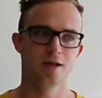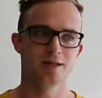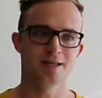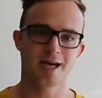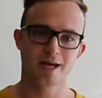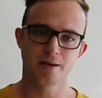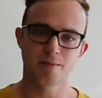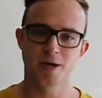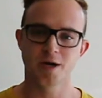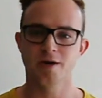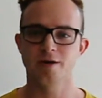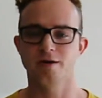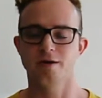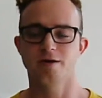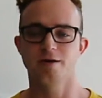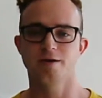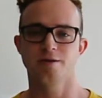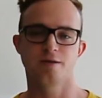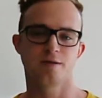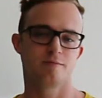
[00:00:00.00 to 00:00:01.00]
Latin
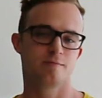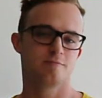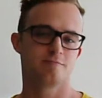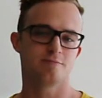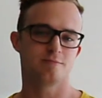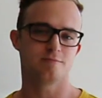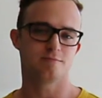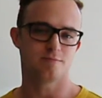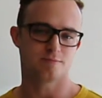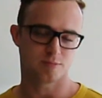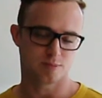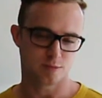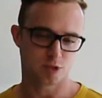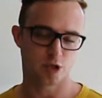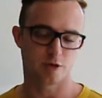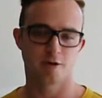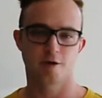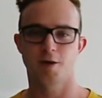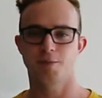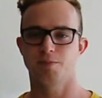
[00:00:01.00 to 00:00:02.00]
America,
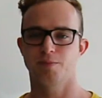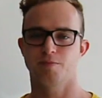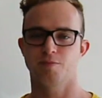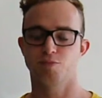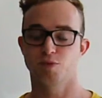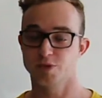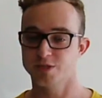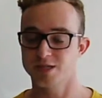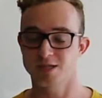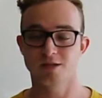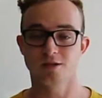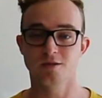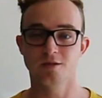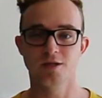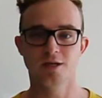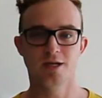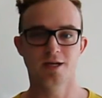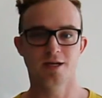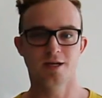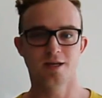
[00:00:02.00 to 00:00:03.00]
Europe, Brazil,
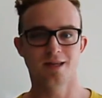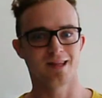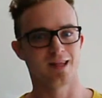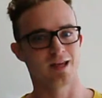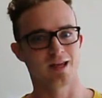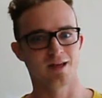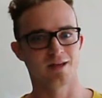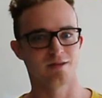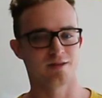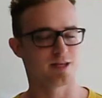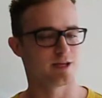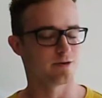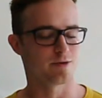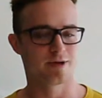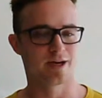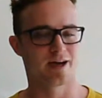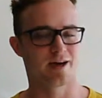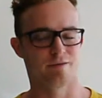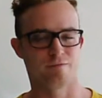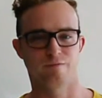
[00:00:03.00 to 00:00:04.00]
they
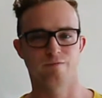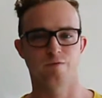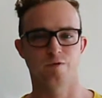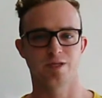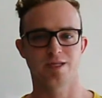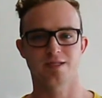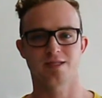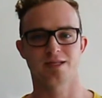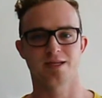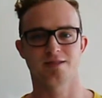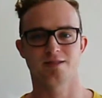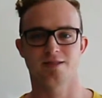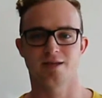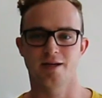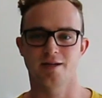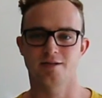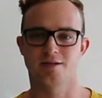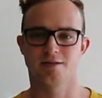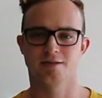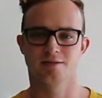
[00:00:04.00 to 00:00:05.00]
don't have release dates
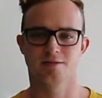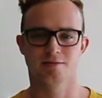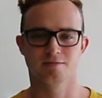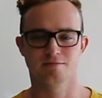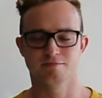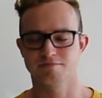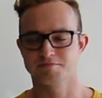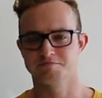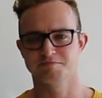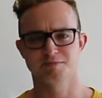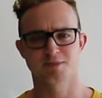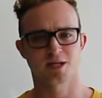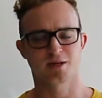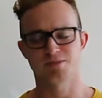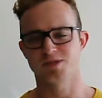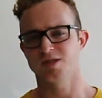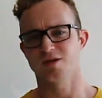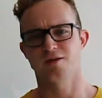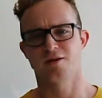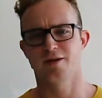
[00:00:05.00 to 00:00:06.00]
yet.
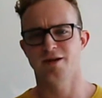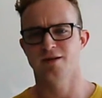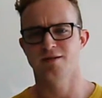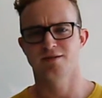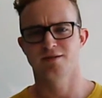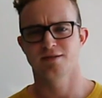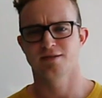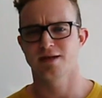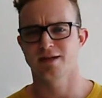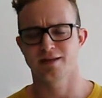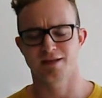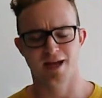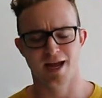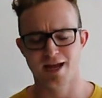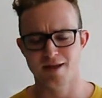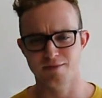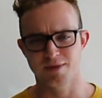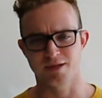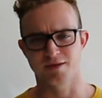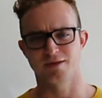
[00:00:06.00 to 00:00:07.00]
Sorry, I
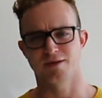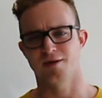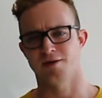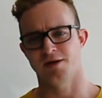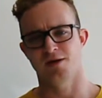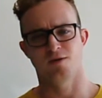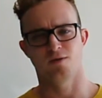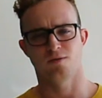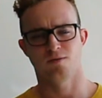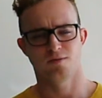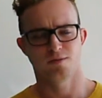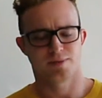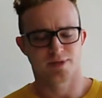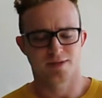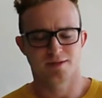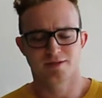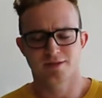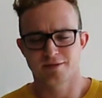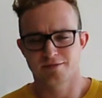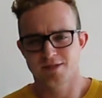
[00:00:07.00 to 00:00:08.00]
hate me, I know,
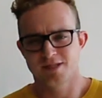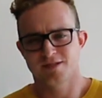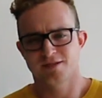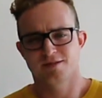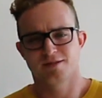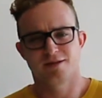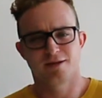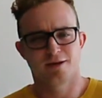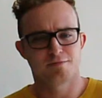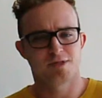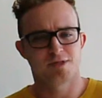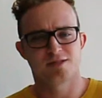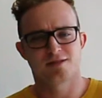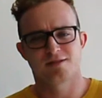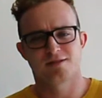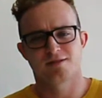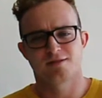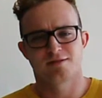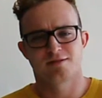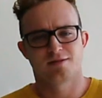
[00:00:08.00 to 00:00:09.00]
but I'm
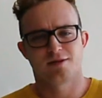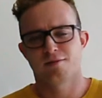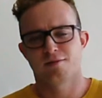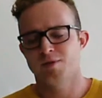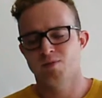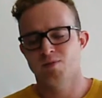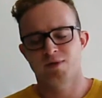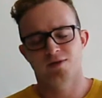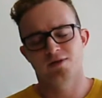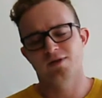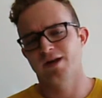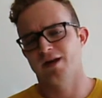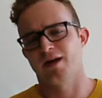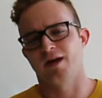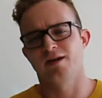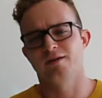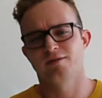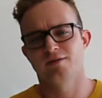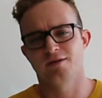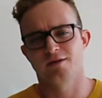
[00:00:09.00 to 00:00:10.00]
the middle guy
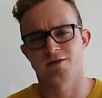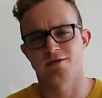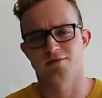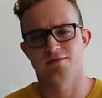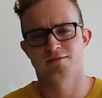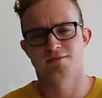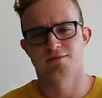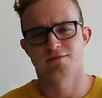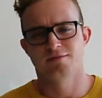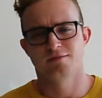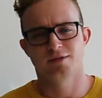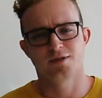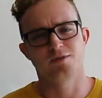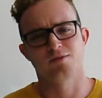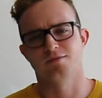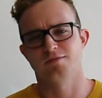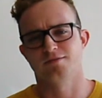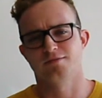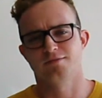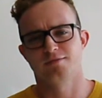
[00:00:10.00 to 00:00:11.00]
here.
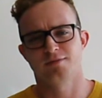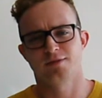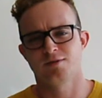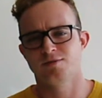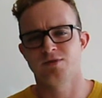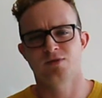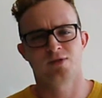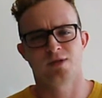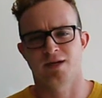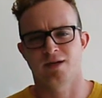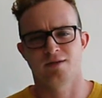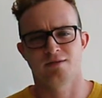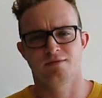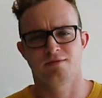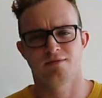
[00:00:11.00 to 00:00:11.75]
Don't do that.